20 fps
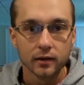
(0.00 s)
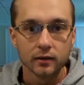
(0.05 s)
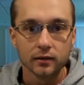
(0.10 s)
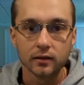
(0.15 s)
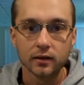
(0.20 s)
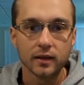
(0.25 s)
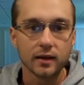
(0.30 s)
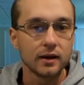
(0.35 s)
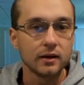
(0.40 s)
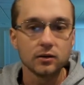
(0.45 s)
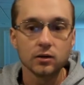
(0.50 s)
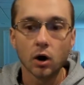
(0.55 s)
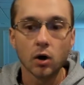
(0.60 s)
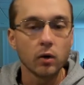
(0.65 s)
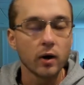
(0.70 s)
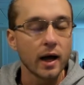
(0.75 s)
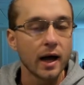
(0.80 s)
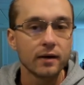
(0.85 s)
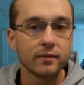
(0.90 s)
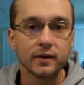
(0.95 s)
They
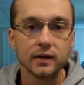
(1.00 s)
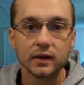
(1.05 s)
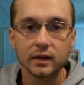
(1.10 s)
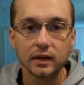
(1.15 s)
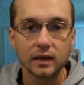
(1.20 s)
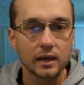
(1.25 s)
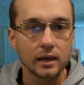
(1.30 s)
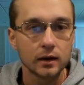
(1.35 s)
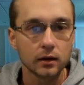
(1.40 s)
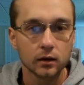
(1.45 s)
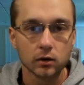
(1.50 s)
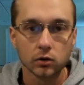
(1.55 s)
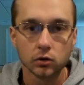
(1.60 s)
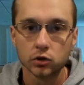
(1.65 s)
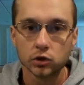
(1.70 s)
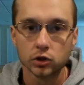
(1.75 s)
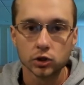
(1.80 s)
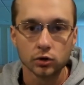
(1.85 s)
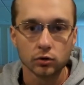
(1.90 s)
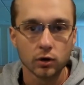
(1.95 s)
don't have a Nikita
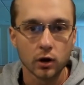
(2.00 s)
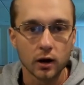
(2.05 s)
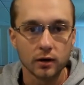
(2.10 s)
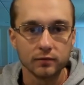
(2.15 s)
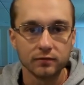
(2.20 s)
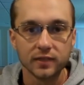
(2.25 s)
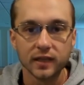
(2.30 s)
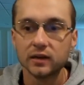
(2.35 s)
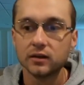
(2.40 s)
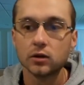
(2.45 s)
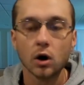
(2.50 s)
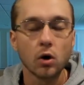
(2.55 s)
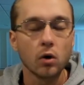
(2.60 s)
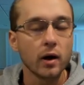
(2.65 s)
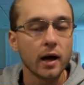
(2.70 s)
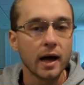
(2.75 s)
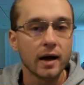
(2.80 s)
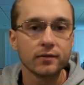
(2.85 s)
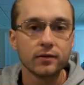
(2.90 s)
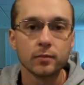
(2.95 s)
Kucherov. They
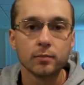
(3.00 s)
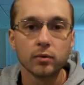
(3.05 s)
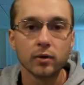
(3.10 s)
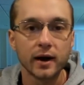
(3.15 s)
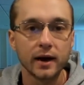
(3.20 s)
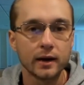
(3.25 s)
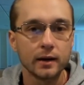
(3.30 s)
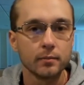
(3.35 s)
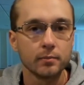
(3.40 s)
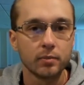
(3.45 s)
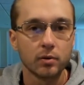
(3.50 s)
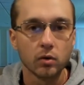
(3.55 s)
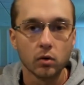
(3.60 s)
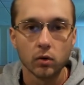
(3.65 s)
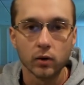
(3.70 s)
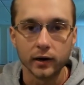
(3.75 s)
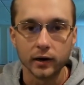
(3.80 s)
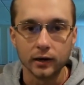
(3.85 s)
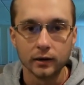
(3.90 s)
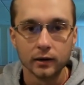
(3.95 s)
don't have a Brayden
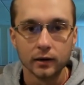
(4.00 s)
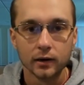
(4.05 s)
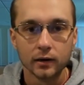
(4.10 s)
Point.